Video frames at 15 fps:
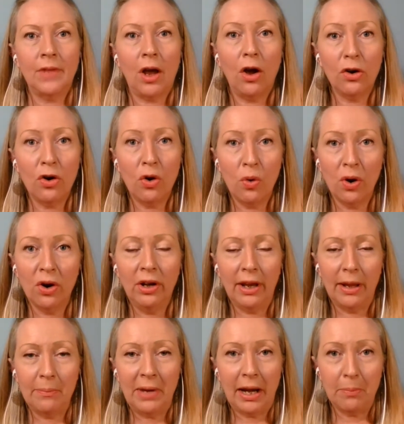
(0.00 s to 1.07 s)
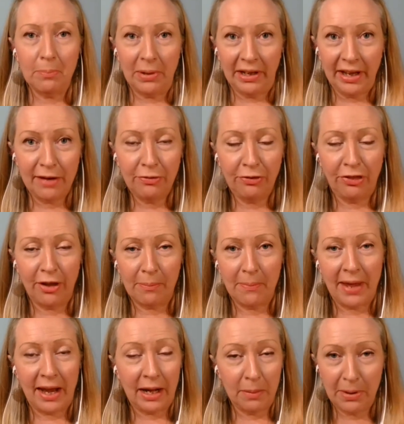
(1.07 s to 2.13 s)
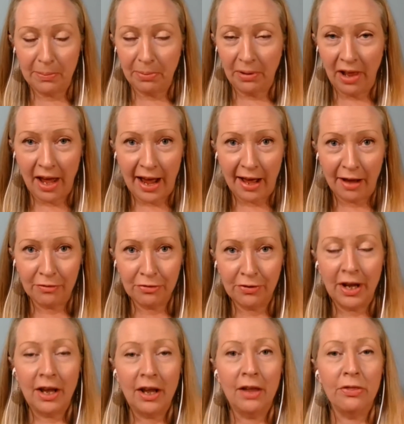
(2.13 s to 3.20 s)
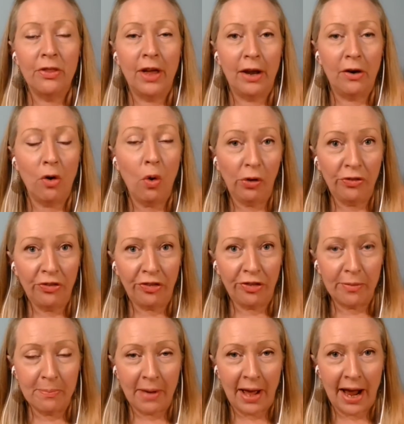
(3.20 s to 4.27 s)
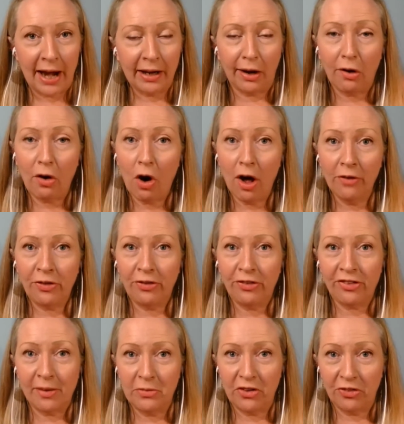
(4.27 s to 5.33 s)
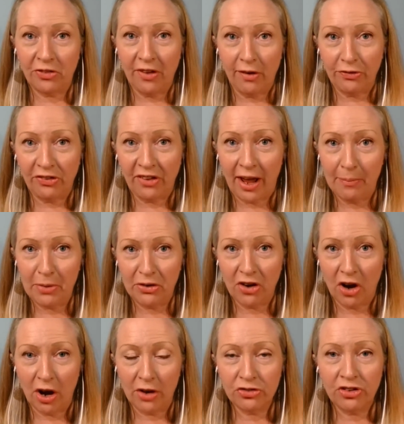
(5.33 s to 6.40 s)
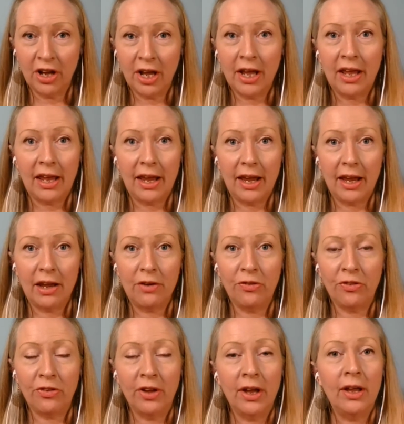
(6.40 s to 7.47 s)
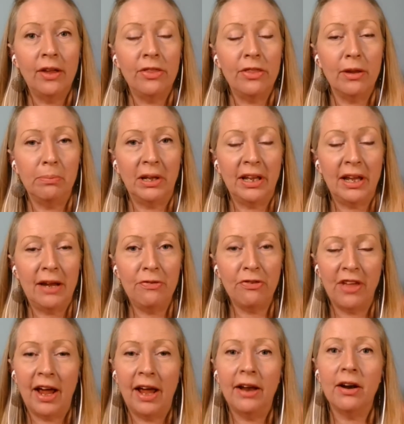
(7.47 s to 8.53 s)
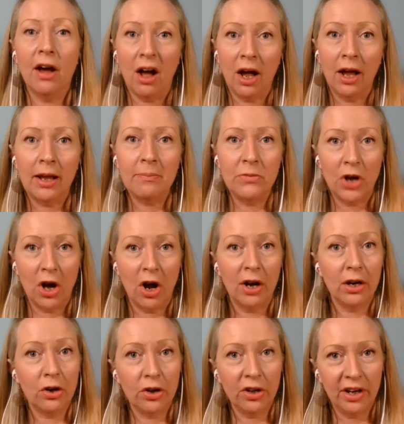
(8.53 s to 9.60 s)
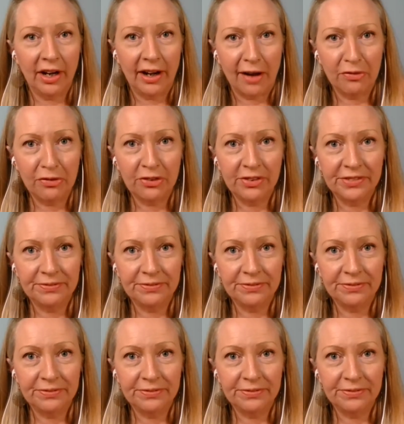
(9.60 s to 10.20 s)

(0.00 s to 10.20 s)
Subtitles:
A core limiting belief that many people have that holds them back and causes them to self-sabotage is the belief that I'm not good enough.